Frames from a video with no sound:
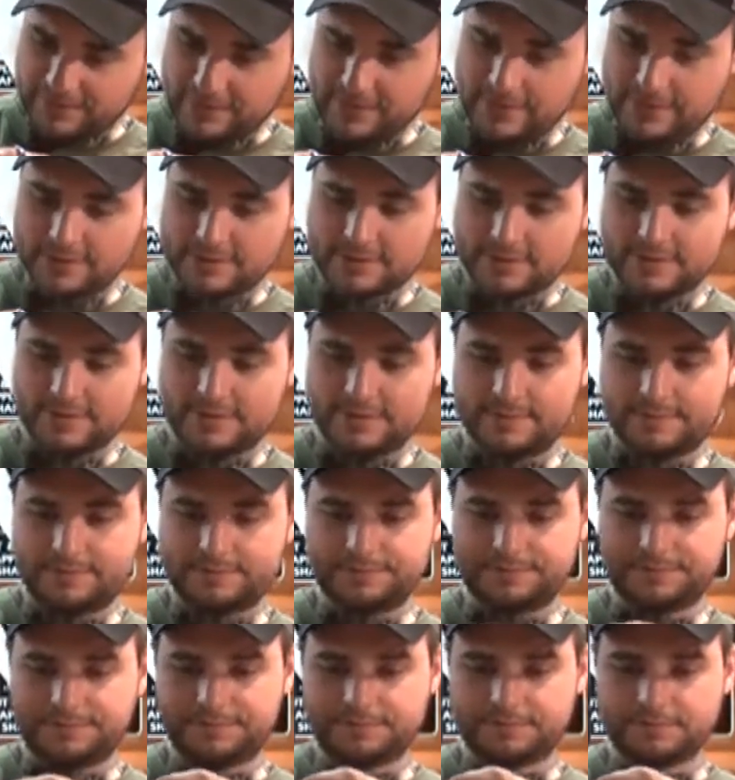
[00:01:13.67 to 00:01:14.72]
first,
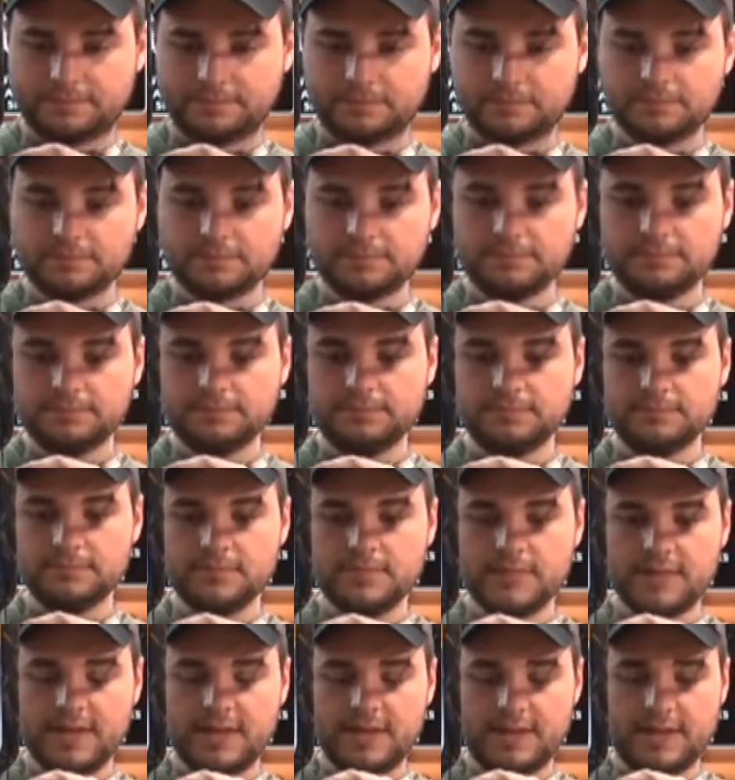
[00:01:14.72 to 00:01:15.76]

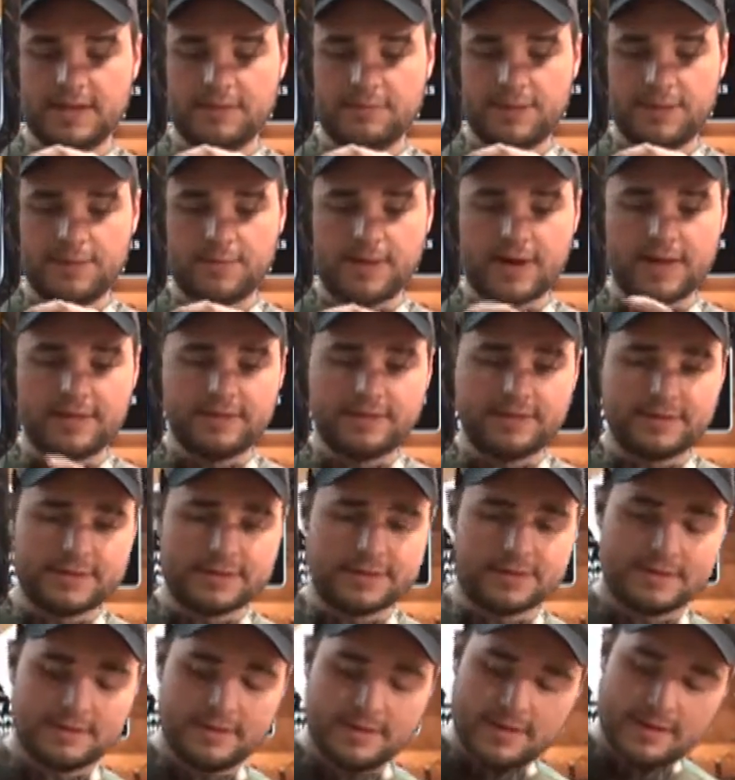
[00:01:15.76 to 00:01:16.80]
and then we want
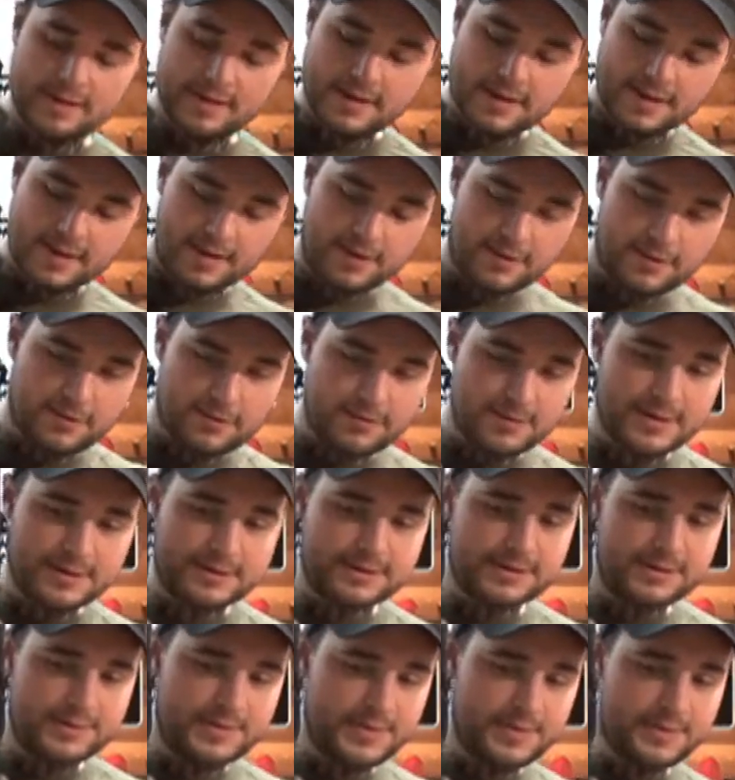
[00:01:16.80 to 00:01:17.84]
this arrow
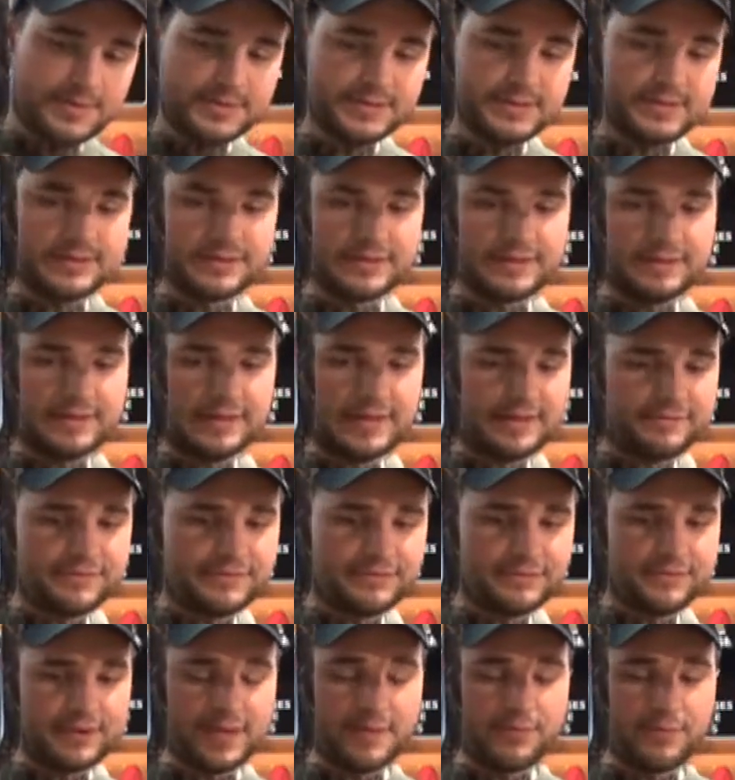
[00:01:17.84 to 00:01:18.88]
rest to be positioned
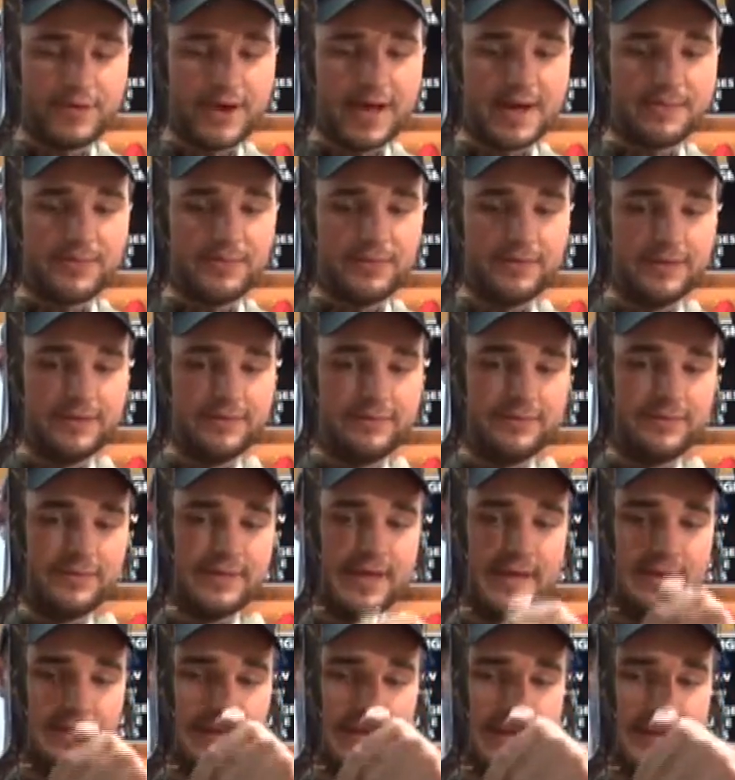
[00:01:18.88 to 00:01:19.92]
left and right properly for
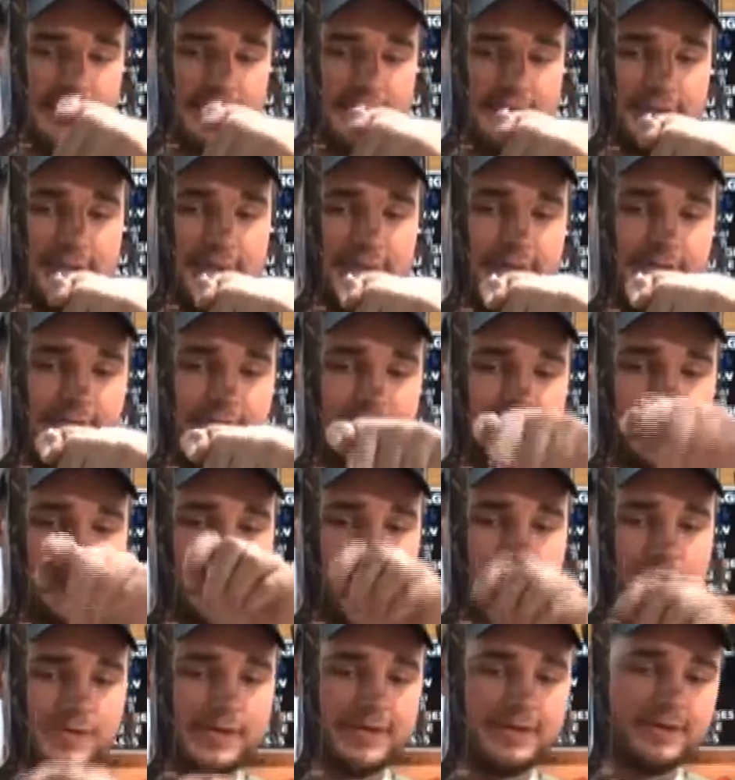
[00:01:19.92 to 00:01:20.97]
that laser to
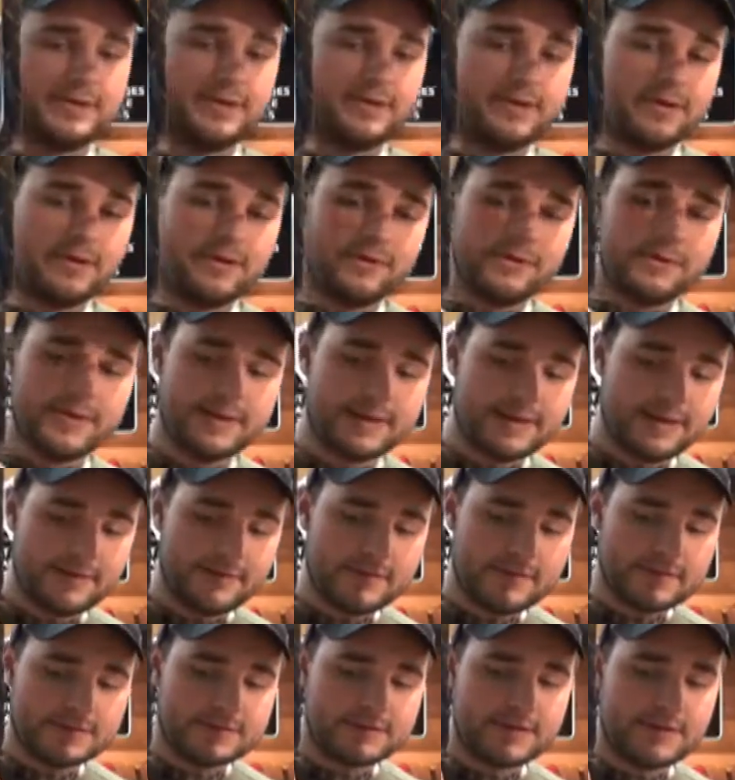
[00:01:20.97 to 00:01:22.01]
trail all the way
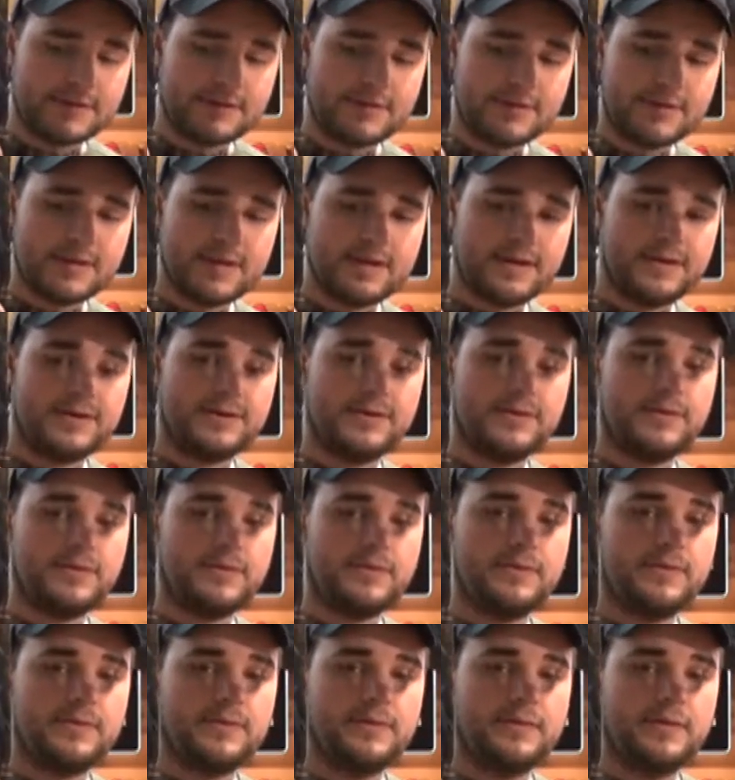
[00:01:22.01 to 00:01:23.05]
down the center of that
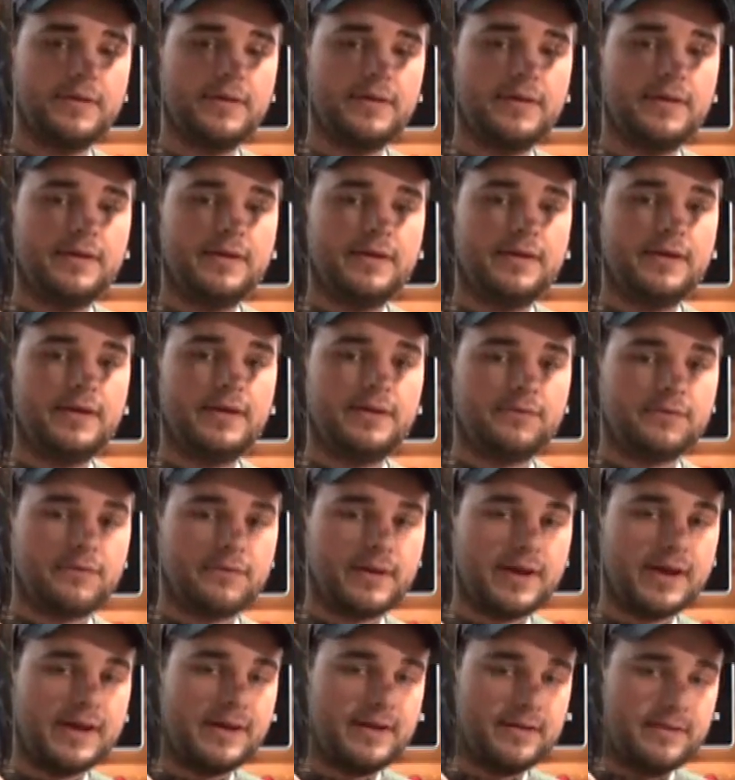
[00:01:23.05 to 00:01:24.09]
arrow and
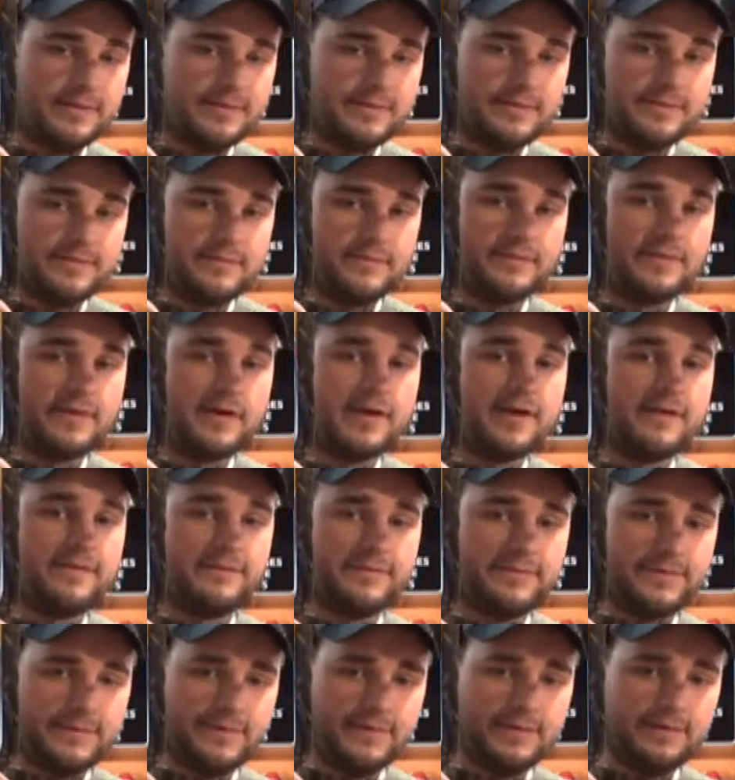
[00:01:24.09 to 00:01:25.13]
right
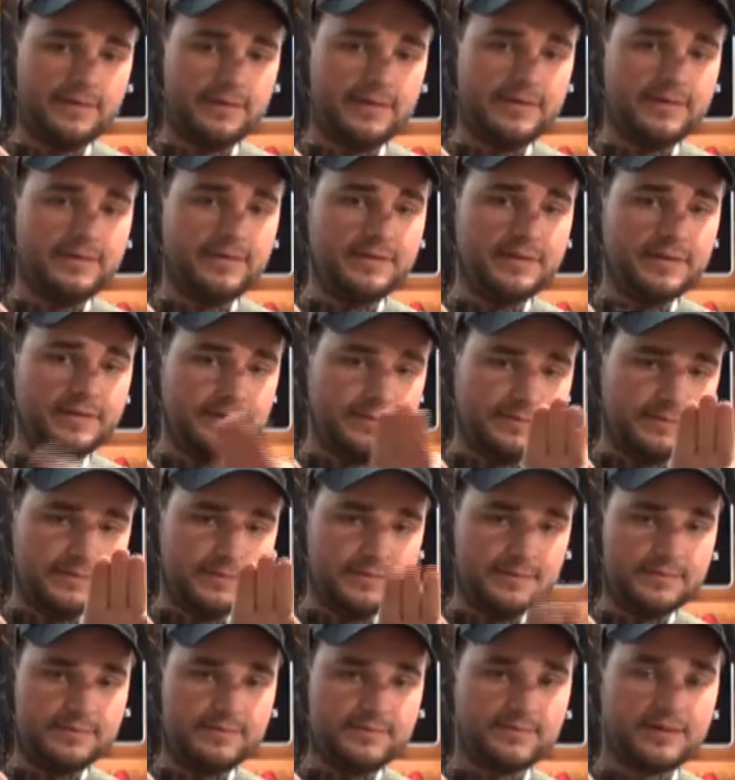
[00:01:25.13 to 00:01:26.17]
off cleanly,
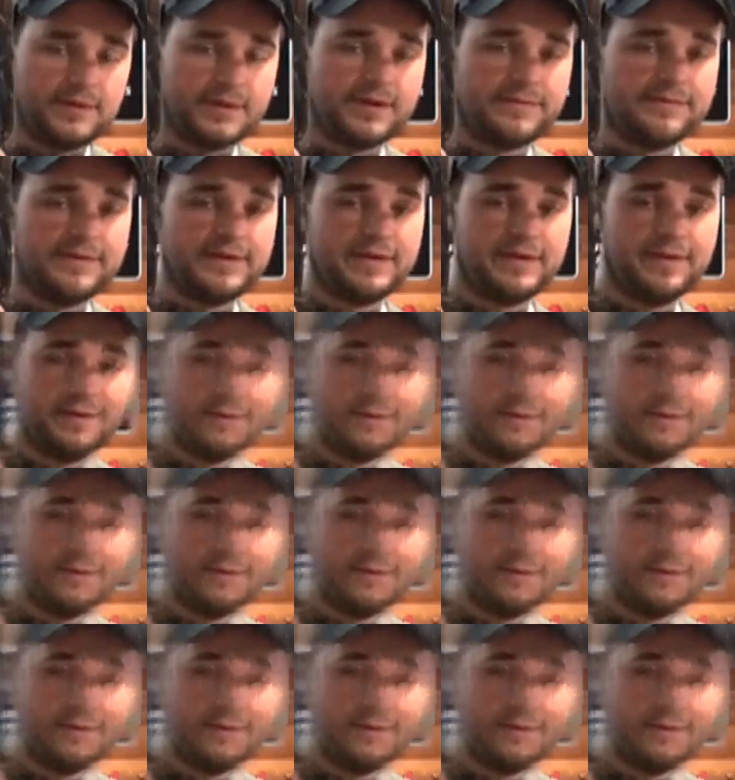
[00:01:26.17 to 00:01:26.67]
right off the